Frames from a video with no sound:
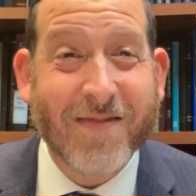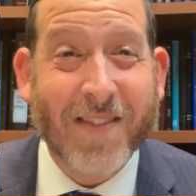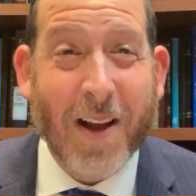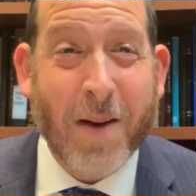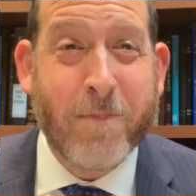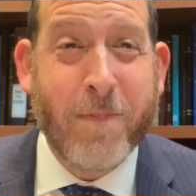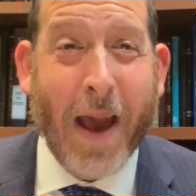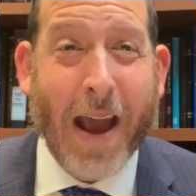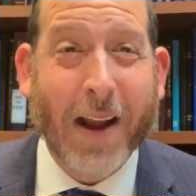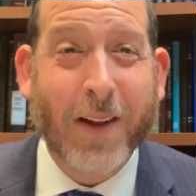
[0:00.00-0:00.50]

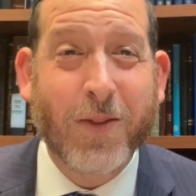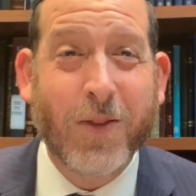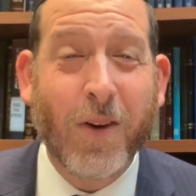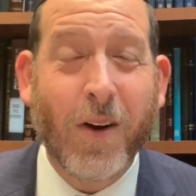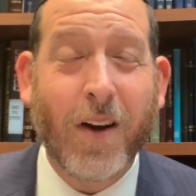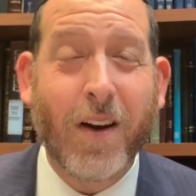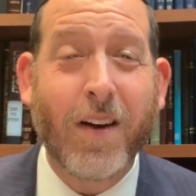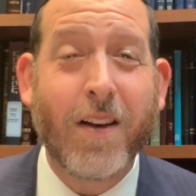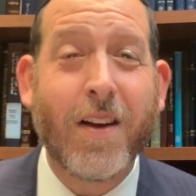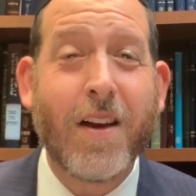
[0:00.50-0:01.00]
A back
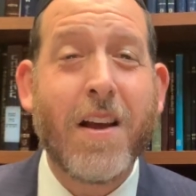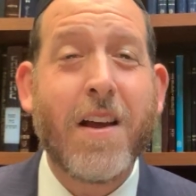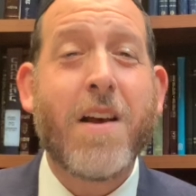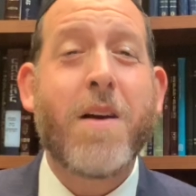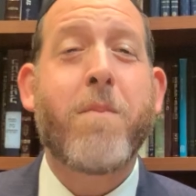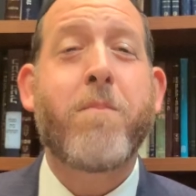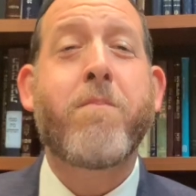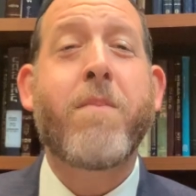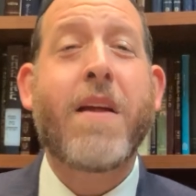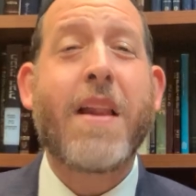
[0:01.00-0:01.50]
door.
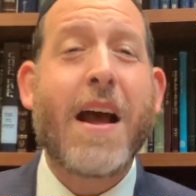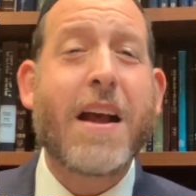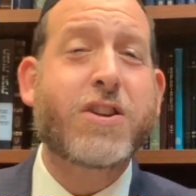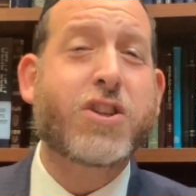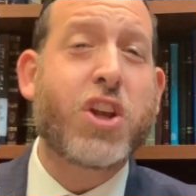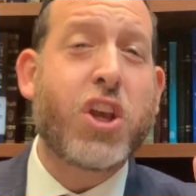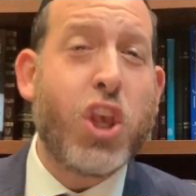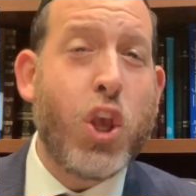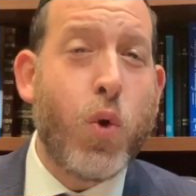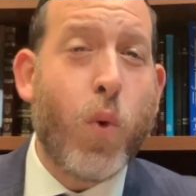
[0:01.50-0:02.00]

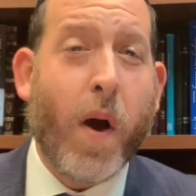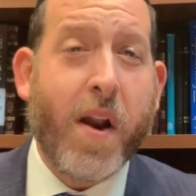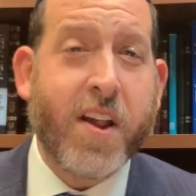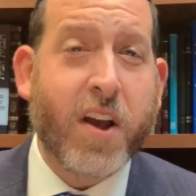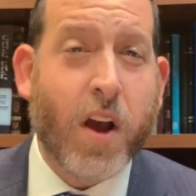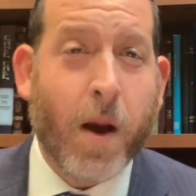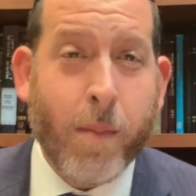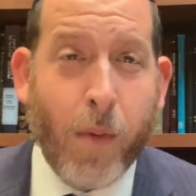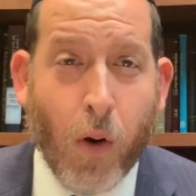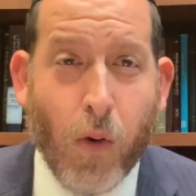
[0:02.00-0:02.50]
Menashe, you want to
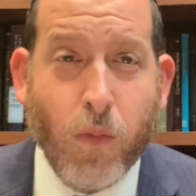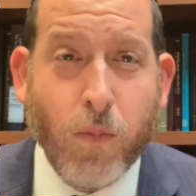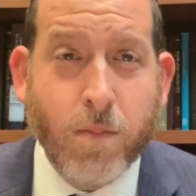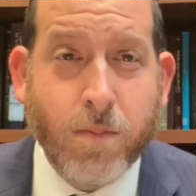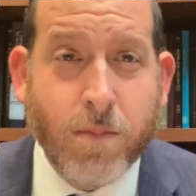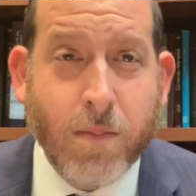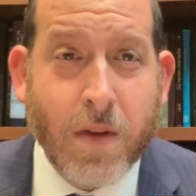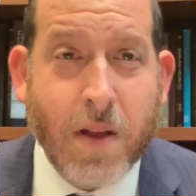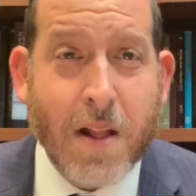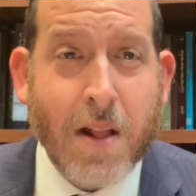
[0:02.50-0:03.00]
come
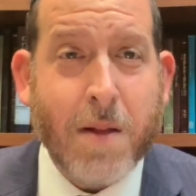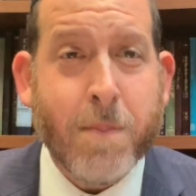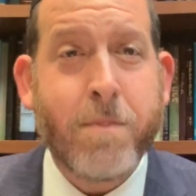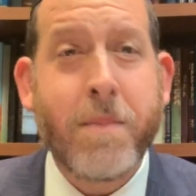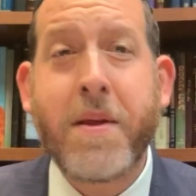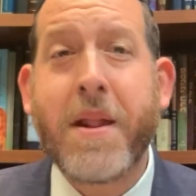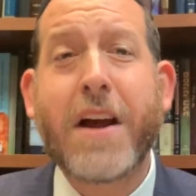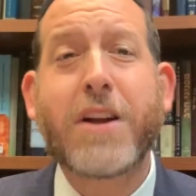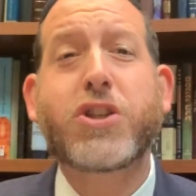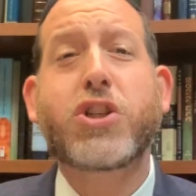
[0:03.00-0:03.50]
home.
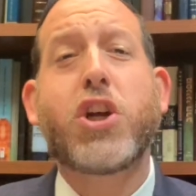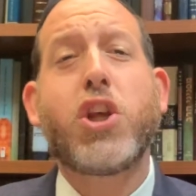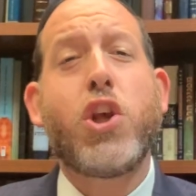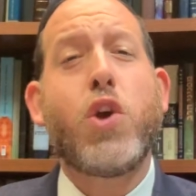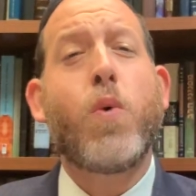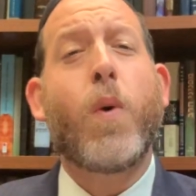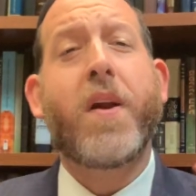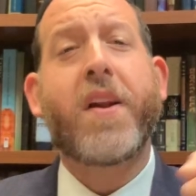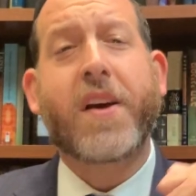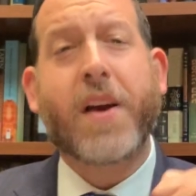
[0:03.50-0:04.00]
Menashe,
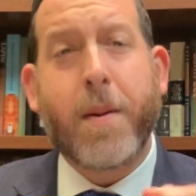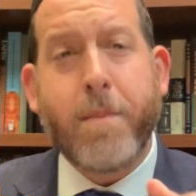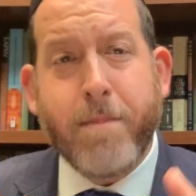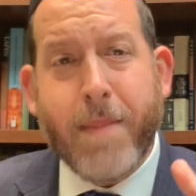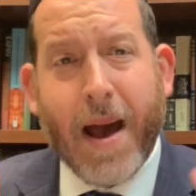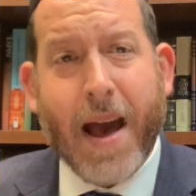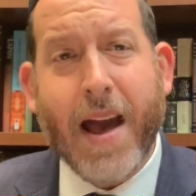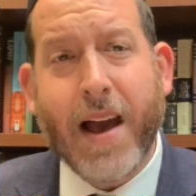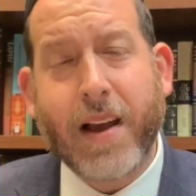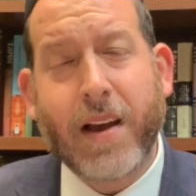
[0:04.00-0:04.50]
you want to come
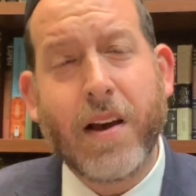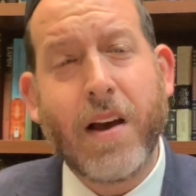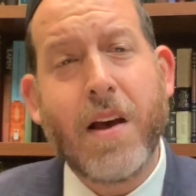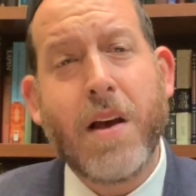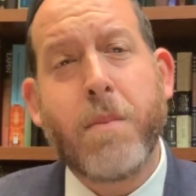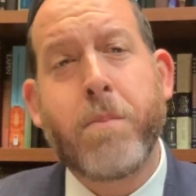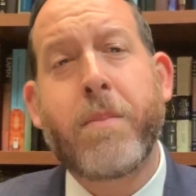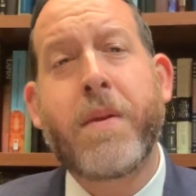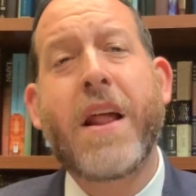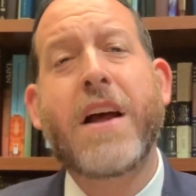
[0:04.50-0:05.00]
back.
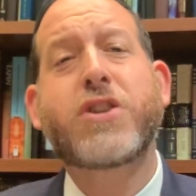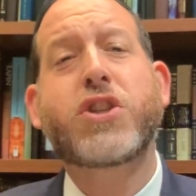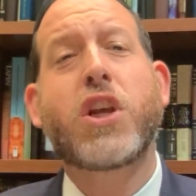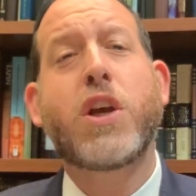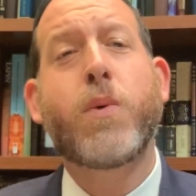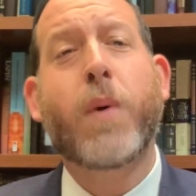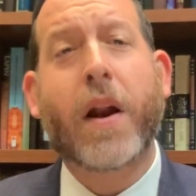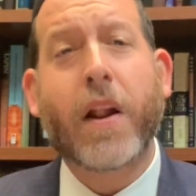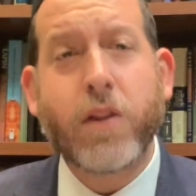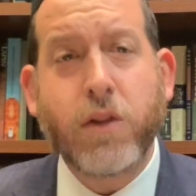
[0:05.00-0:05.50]
Menashe,
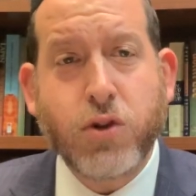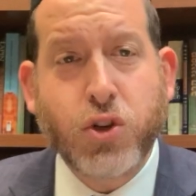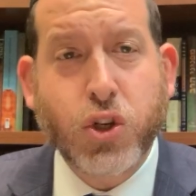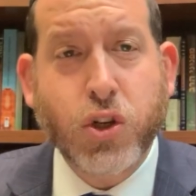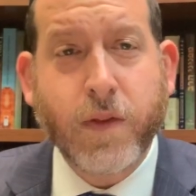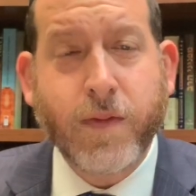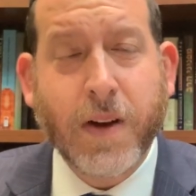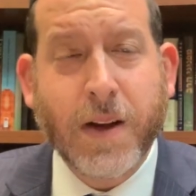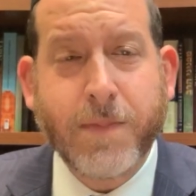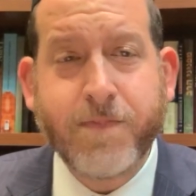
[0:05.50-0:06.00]
you want to do
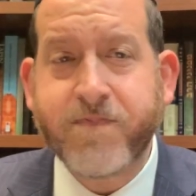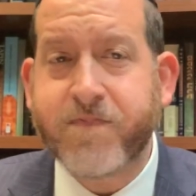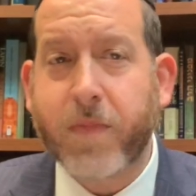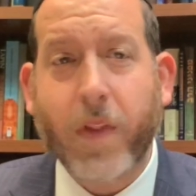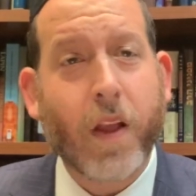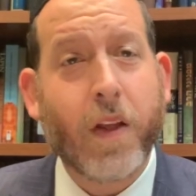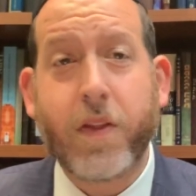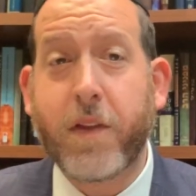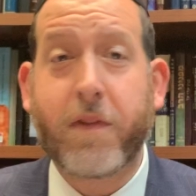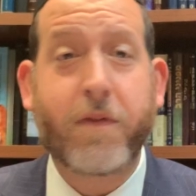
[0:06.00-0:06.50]
tshuva.
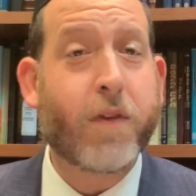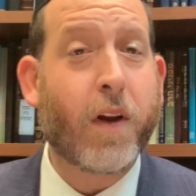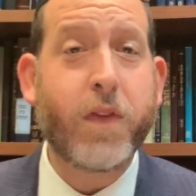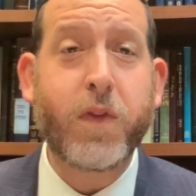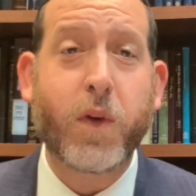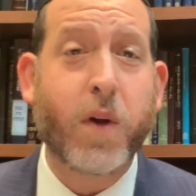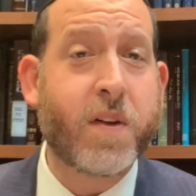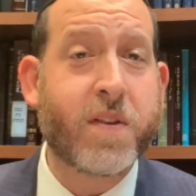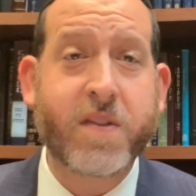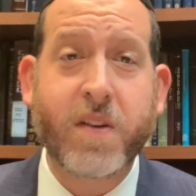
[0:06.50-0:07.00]
The
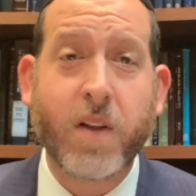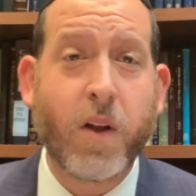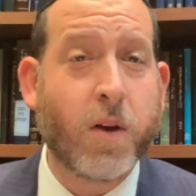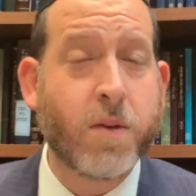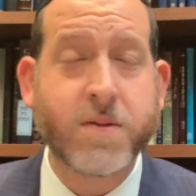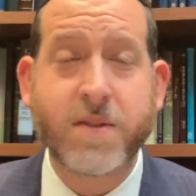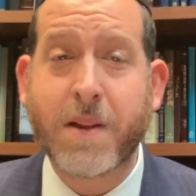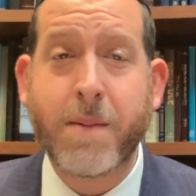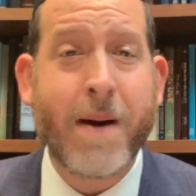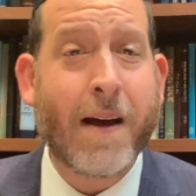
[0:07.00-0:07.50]
front door is
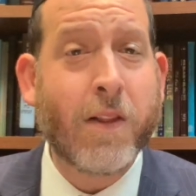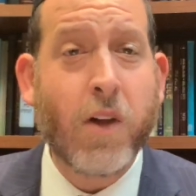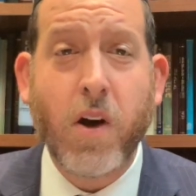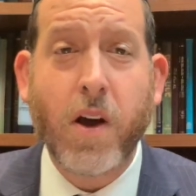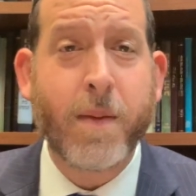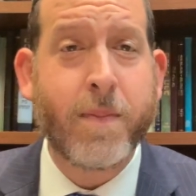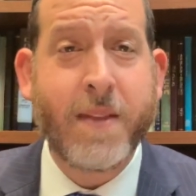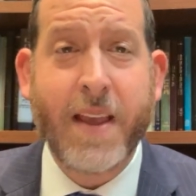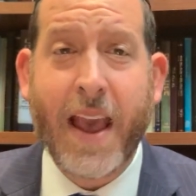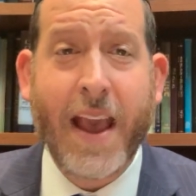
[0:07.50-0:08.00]
closed. The
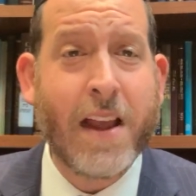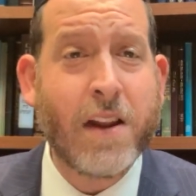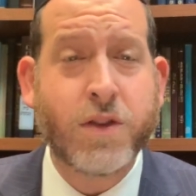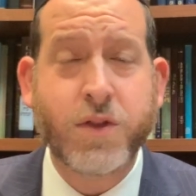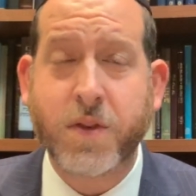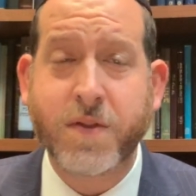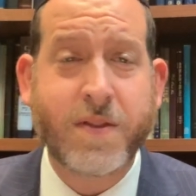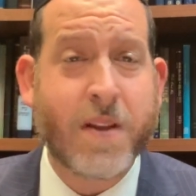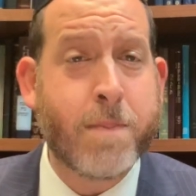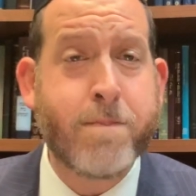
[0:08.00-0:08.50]
Malachim, the
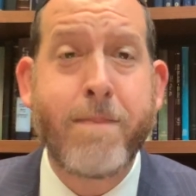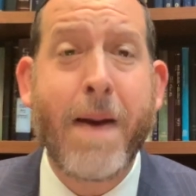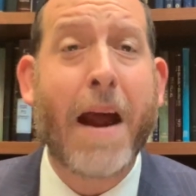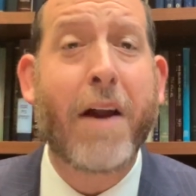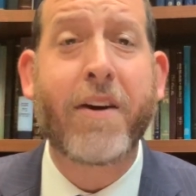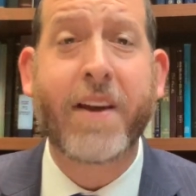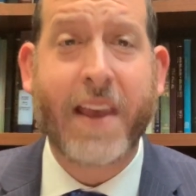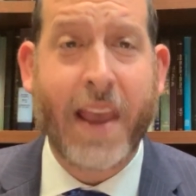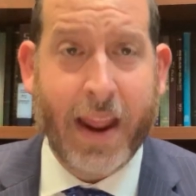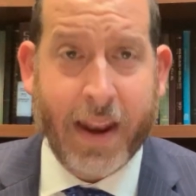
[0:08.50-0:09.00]
angels, they're
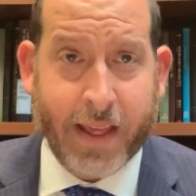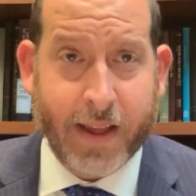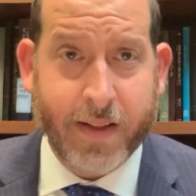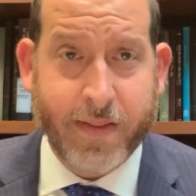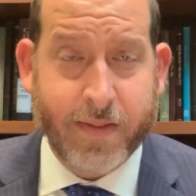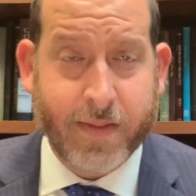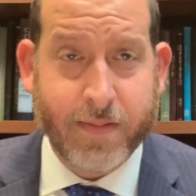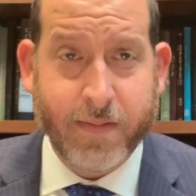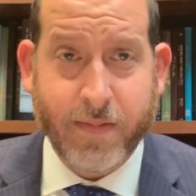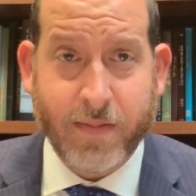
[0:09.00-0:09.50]
barricading
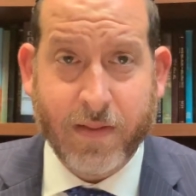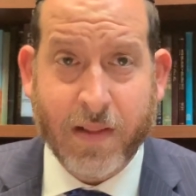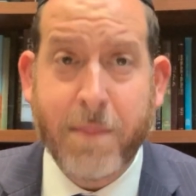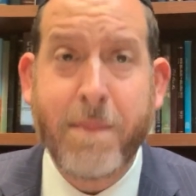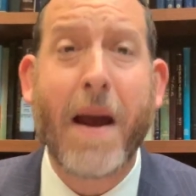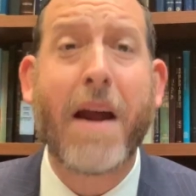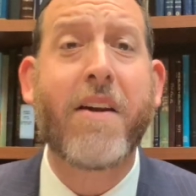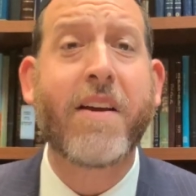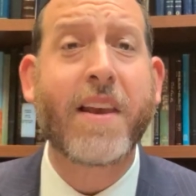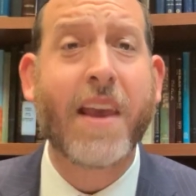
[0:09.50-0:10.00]
it. They're
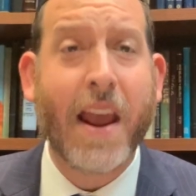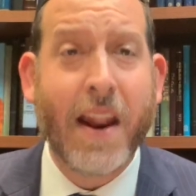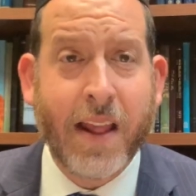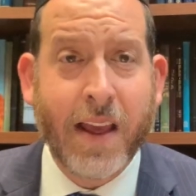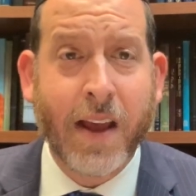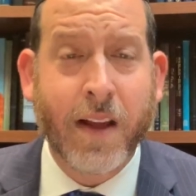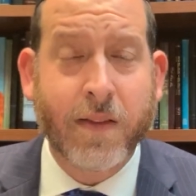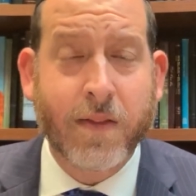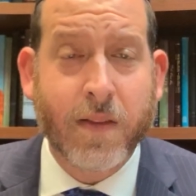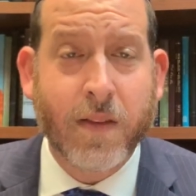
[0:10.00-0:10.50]

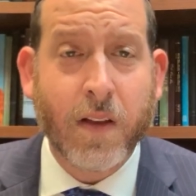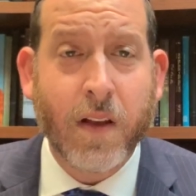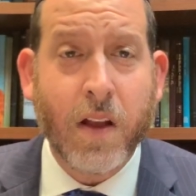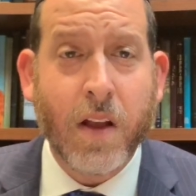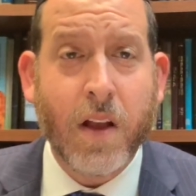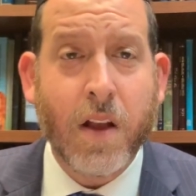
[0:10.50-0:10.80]
barricading it.